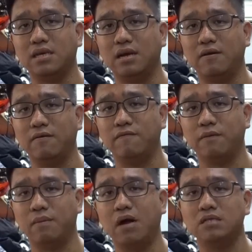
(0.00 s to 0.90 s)

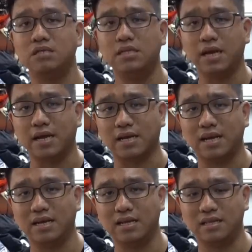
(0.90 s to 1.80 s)
from RC Tech,
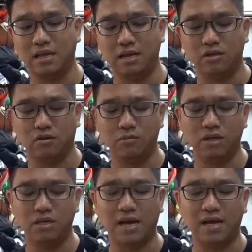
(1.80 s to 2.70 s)
they told
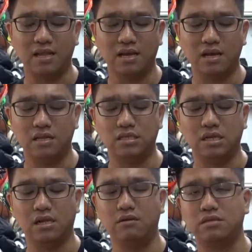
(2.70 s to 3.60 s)
me that the
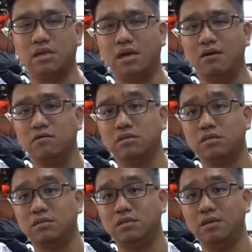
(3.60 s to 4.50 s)
Solaris tire
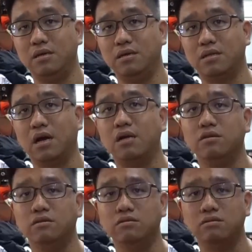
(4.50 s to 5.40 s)
was the tire
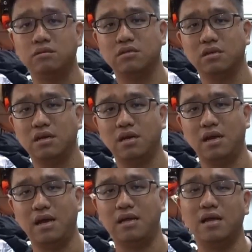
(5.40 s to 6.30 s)
to use,
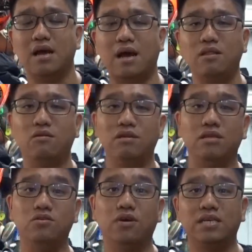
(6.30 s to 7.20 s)
and I know in
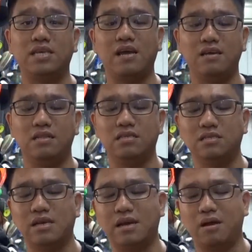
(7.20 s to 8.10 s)
the USA this
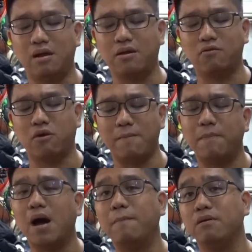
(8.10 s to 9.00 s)
is a quite
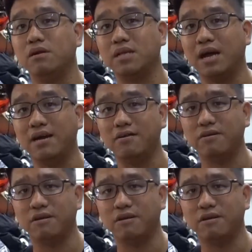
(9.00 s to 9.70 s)
popular tire,